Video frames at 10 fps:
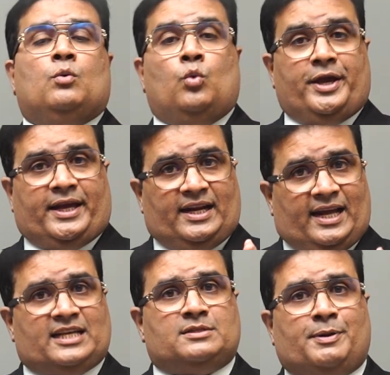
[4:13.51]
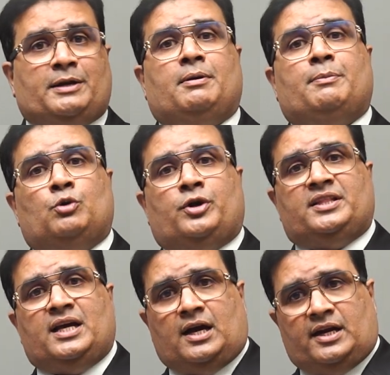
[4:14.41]
we can expect by
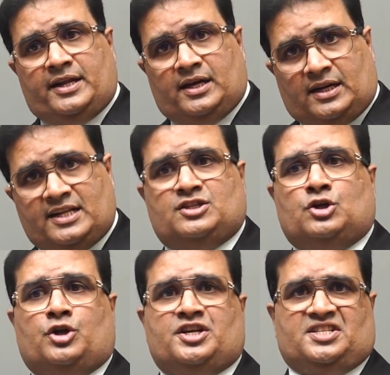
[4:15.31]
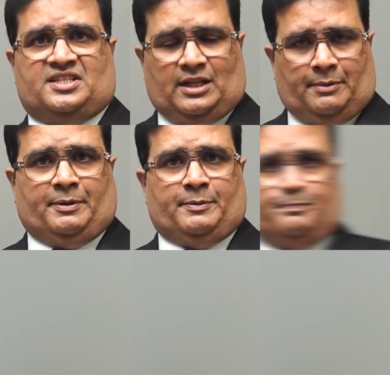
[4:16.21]
putting the cardiac resynchronization therapy.